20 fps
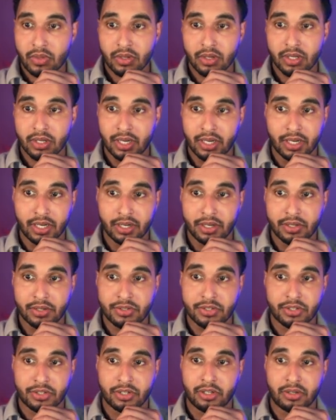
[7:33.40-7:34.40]

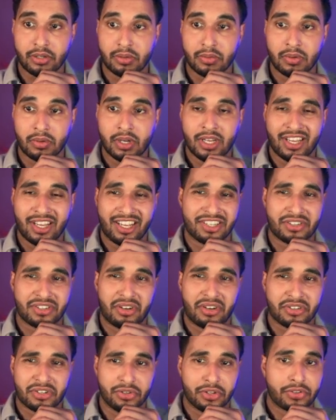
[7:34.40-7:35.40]
so it's
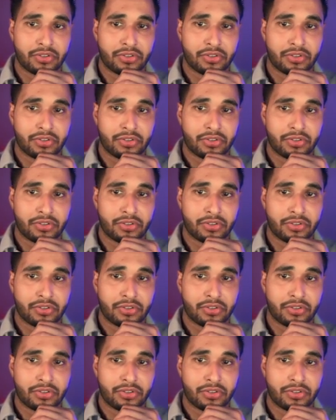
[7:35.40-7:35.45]
also not